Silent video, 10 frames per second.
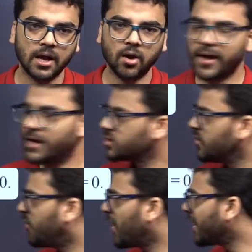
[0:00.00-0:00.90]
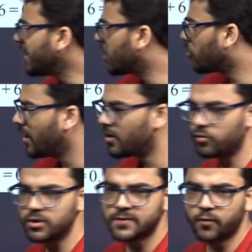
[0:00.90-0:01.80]
Okay, so for equal
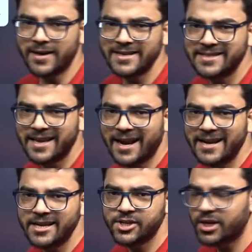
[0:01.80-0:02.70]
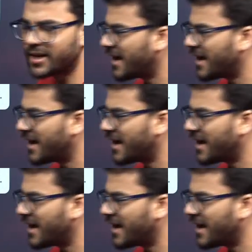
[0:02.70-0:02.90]
roots, what is the condition,